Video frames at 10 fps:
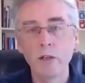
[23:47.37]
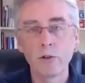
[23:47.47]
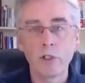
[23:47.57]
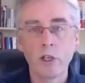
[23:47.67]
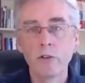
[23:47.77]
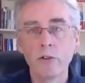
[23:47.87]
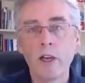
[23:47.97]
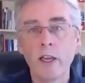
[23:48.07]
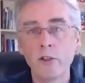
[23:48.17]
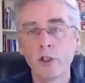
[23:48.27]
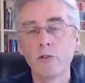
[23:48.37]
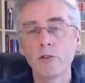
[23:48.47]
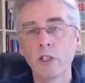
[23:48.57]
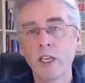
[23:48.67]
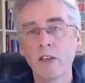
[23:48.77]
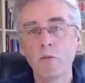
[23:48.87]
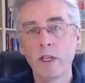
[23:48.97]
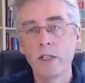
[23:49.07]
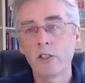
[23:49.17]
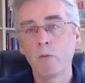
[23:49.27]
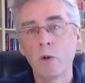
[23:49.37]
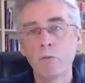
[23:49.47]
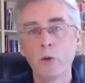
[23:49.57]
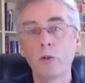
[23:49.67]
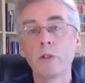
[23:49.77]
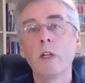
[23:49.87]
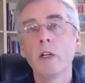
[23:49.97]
or so, that I chose to give when someone bought